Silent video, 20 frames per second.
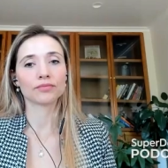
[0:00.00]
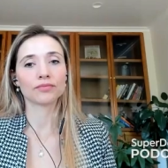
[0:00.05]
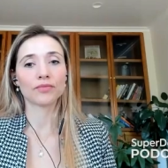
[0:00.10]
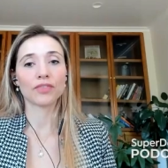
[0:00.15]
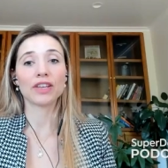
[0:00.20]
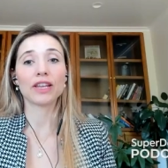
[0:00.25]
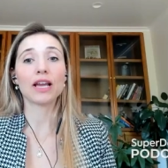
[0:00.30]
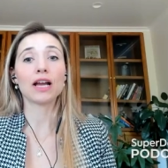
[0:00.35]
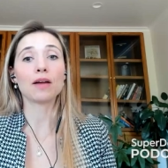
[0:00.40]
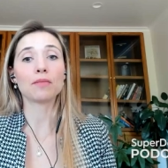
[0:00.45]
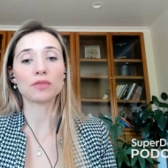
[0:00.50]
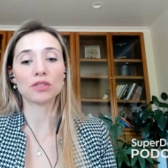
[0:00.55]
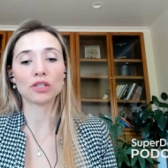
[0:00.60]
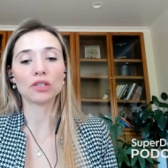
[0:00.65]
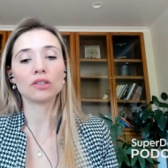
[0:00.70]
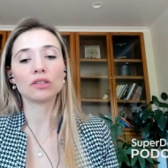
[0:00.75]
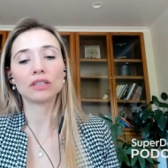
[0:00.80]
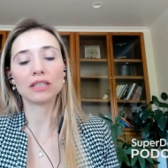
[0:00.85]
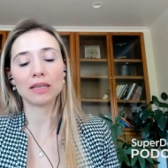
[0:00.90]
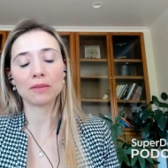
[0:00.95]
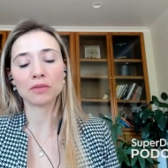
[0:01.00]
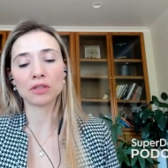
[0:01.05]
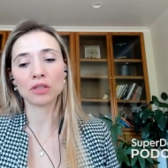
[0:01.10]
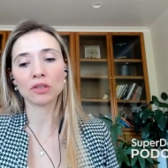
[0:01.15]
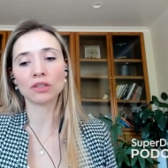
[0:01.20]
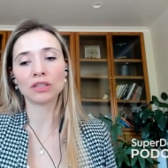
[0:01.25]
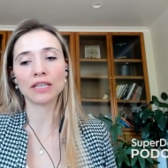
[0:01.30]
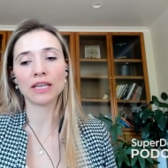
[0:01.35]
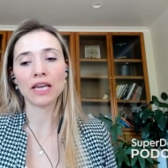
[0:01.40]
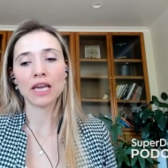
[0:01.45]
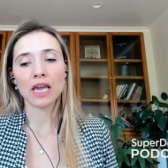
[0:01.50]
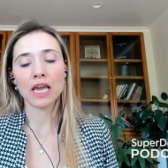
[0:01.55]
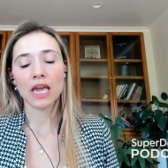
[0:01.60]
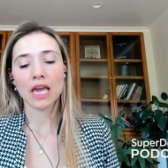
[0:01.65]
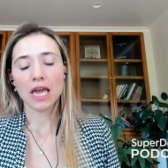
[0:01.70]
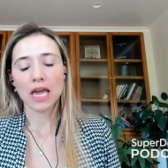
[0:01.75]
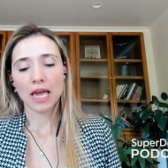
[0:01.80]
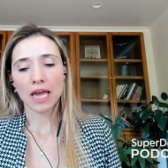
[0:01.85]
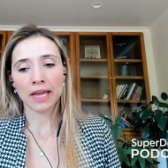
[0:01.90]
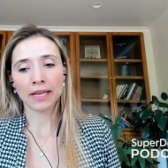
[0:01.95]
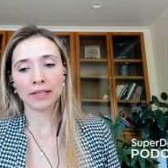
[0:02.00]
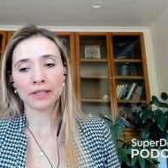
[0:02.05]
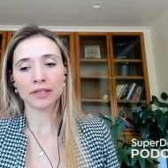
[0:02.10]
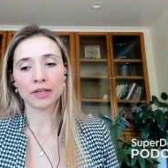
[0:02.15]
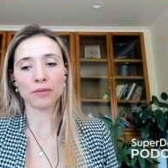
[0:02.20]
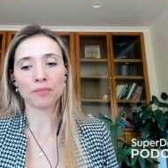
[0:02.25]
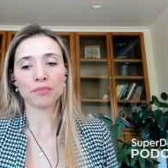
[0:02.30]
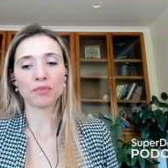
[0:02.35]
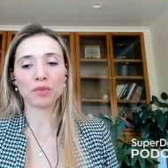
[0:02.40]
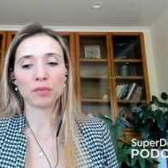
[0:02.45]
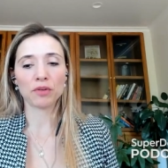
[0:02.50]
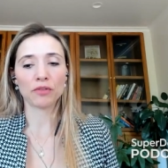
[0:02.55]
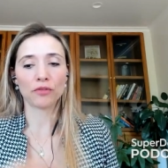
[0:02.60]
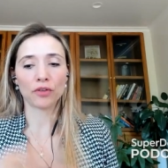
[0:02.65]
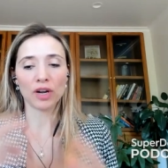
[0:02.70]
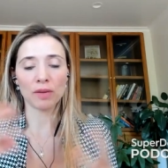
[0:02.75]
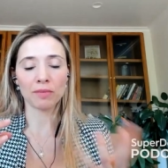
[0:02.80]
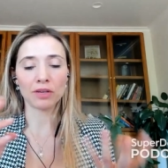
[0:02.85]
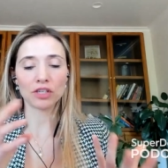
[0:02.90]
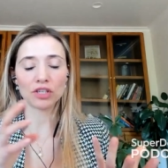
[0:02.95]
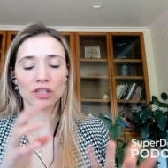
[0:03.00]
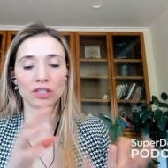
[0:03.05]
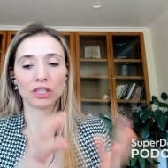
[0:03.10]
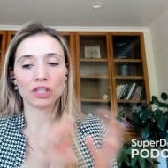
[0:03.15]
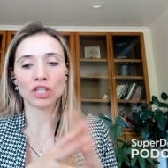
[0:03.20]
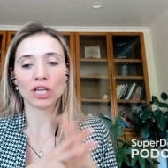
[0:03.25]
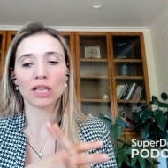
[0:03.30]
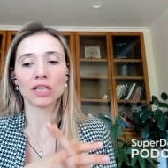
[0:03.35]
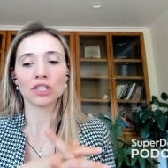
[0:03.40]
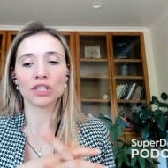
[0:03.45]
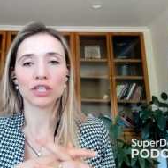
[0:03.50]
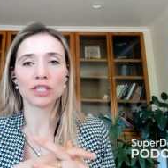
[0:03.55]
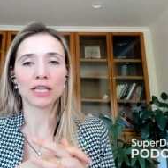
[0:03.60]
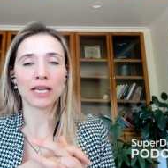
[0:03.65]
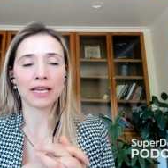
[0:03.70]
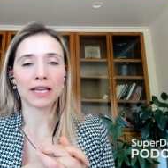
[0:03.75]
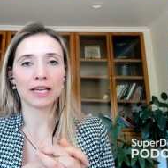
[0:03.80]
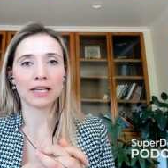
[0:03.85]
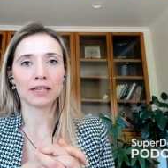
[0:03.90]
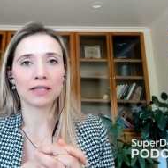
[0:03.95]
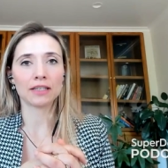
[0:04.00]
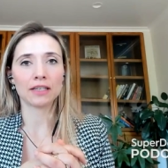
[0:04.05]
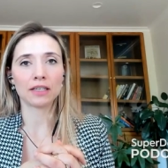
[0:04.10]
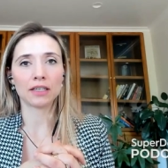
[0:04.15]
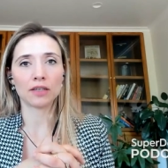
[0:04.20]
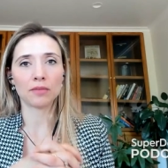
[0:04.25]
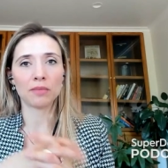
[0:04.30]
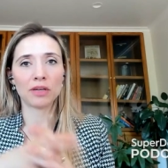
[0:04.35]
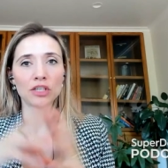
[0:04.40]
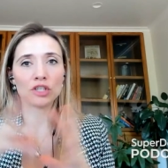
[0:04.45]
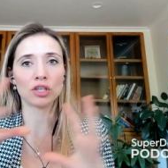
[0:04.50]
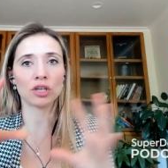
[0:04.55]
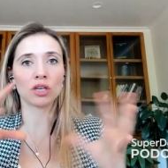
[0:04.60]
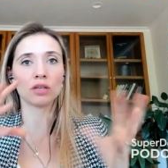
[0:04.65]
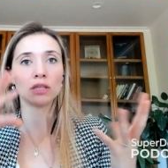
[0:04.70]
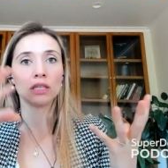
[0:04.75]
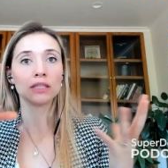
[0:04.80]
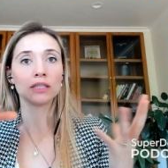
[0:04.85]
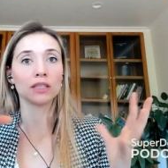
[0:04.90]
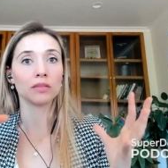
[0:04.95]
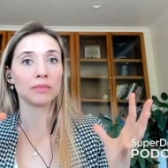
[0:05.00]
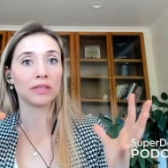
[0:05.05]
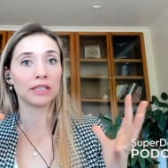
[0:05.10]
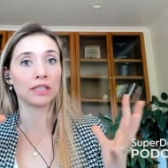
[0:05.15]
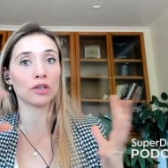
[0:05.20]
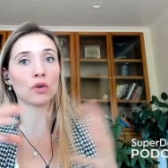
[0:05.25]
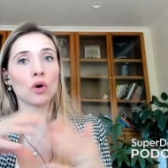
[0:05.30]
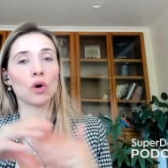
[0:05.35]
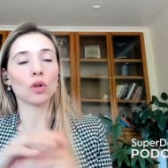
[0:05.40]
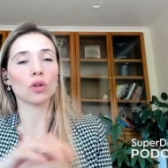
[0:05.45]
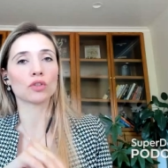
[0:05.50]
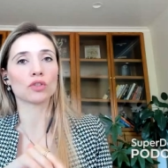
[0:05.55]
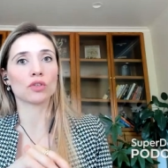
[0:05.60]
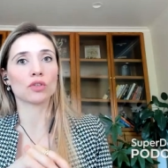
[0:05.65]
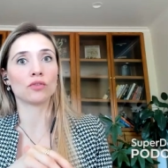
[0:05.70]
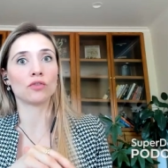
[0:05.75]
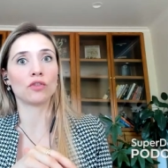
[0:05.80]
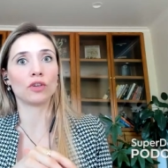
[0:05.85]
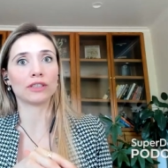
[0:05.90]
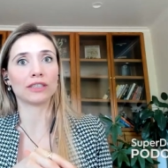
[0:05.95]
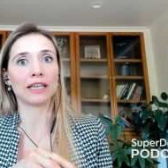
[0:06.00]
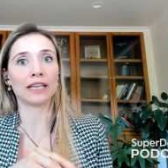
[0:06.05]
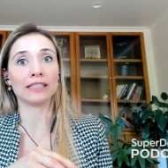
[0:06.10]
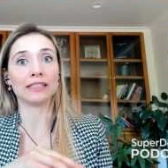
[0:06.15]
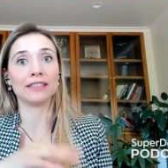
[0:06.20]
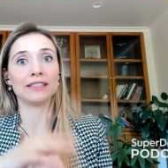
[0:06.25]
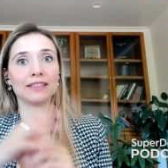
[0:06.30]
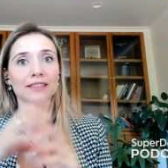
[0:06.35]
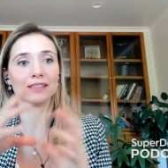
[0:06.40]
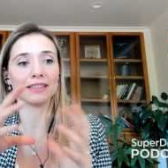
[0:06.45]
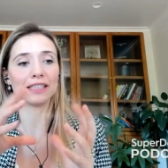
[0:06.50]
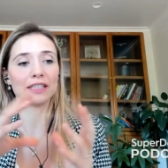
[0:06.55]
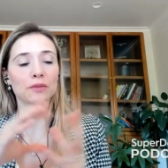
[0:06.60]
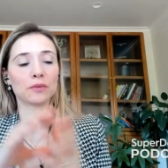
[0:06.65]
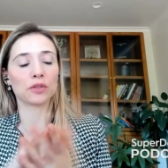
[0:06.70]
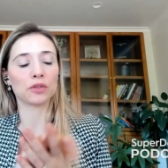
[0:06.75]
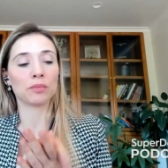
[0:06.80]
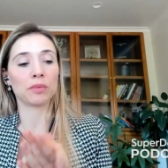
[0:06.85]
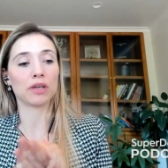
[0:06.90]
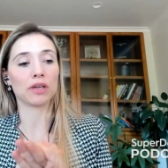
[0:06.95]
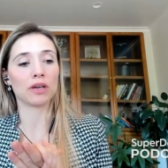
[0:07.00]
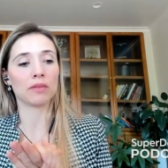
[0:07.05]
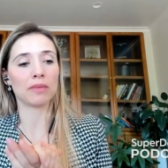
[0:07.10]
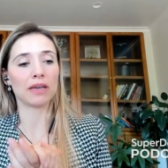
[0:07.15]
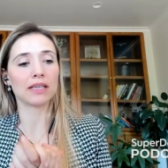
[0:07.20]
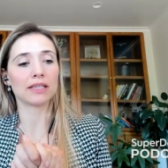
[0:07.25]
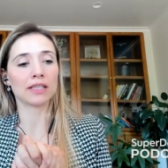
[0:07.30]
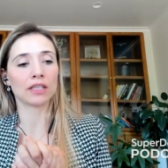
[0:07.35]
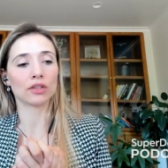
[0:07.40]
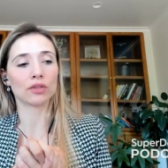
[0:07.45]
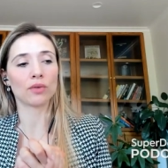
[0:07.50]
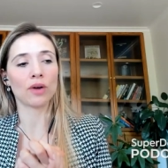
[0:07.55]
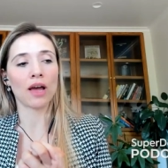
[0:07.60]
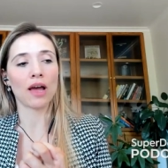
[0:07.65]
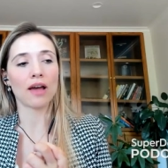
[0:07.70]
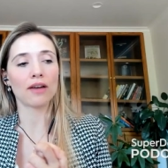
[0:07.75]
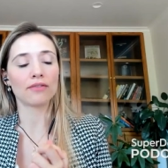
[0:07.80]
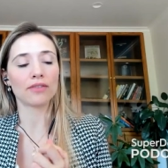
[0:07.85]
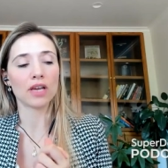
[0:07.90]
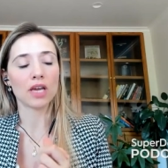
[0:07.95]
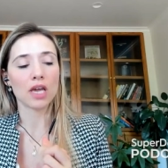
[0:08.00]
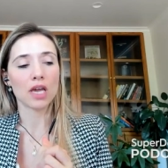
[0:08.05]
Yeah, absolutely, absolutely. And um, before I mention the challenges, I can uh, mention a little bit the goals of what ideally would be amazing to have.